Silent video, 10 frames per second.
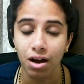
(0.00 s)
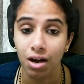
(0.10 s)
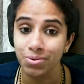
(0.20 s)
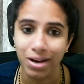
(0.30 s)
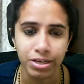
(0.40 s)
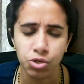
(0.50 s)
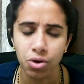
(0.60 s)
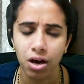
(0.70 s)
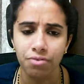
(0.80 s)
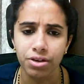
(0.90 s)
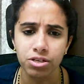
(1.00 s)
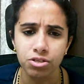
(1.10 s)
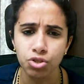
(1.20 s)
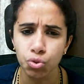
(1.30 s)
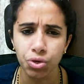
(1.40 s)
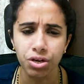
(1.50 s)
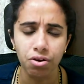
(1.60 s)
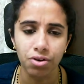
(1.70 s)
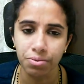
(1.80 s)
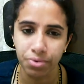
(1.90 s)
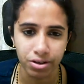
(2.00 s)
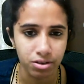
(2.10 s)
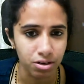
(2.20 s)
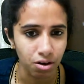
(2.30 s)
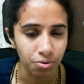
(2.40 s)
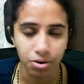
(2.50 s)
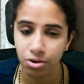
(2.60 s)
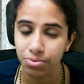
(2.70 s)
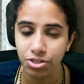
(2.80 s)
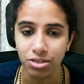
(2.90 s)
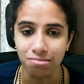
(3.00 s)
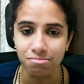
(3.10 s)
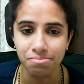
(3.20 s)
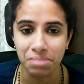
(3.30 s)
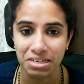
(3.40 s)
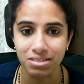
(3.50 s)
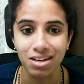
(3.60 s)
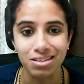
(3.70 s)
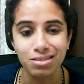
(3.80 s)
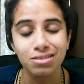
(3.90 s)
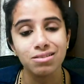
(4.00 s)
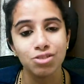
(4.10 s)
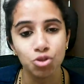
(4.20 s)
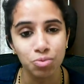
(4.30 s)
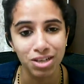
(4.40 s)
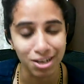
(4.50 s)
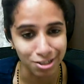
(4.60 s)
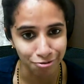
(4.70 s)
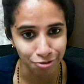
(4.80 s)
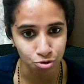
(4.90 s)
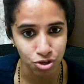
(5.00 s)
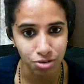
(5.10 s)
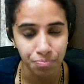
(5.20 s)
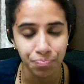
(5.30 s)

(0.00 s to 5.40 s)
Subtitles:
I would like to have a Juki or a Brother overlock machine, but that is to be done in the future.